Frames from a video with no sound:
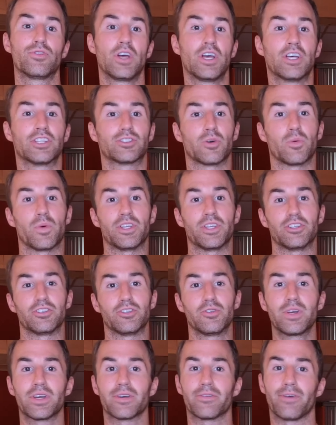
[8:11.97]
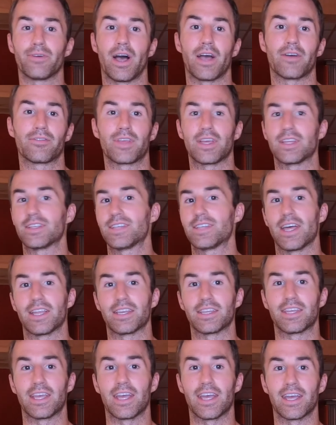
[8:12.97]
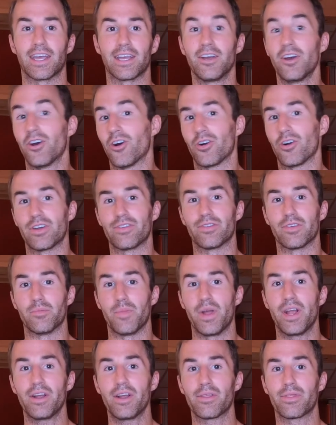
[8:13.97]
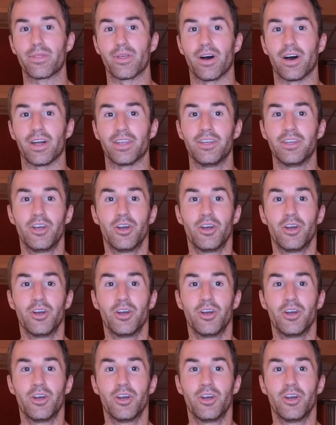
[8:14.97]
So when you're doing a 5K, 10K, or even a marathon,